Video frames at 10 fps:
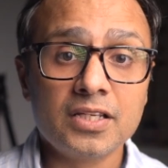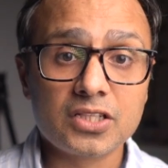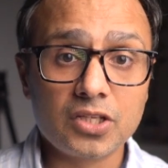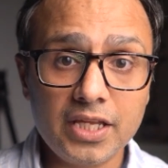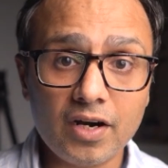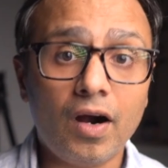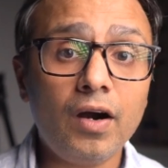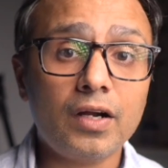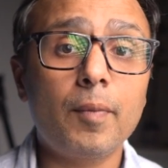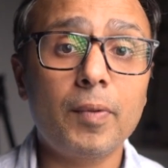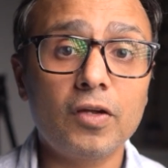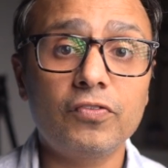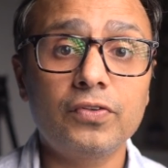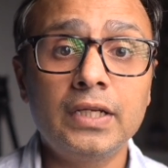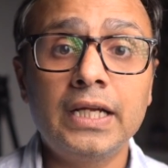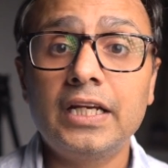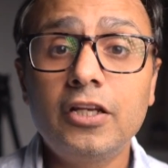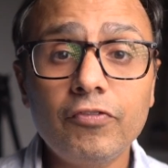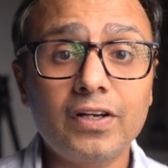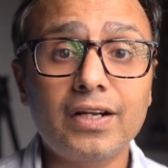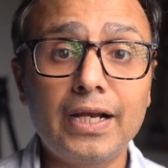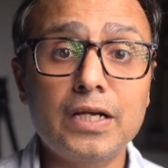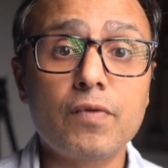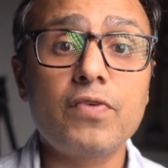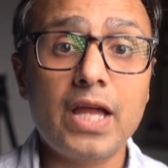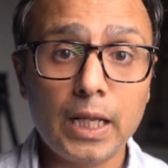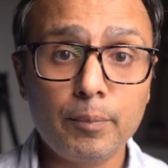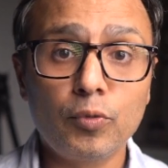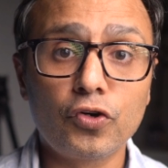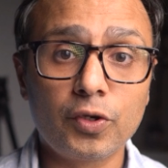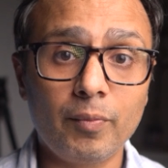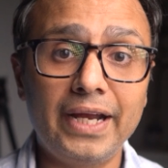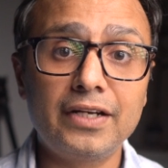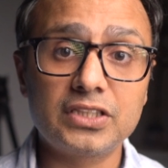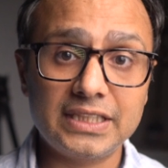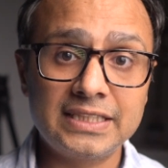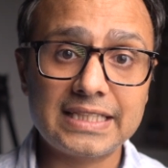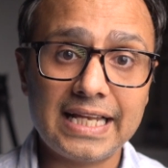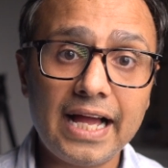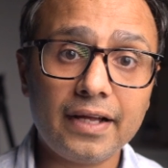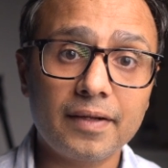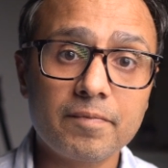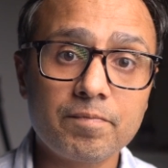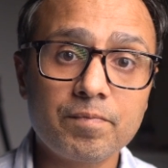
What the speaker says: So there are a couple of different kind of helpful reminders in Slack.